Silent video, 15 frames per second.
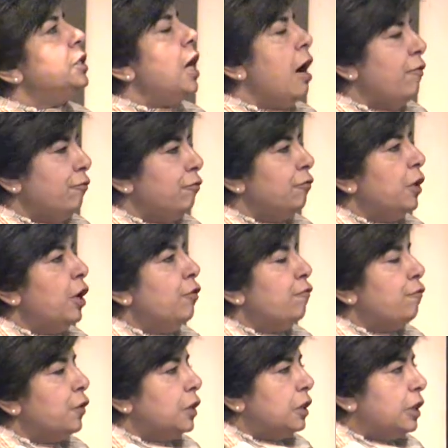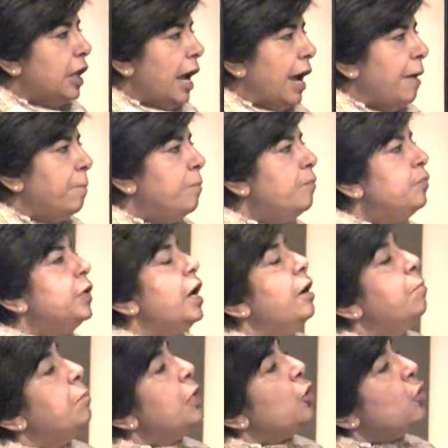tough for them,
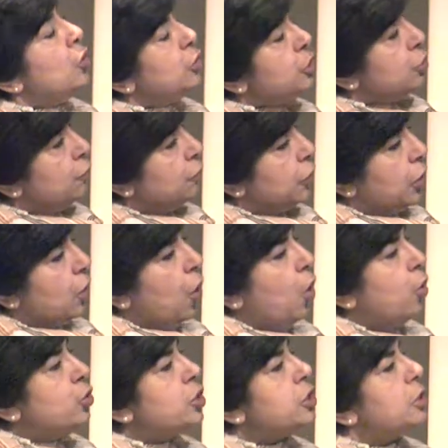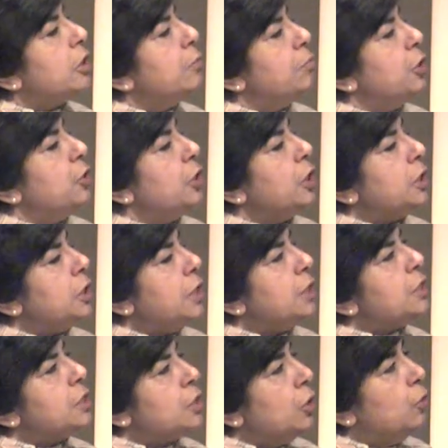but also for the host
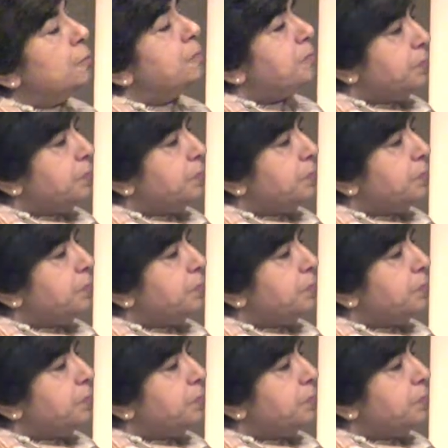communities. So,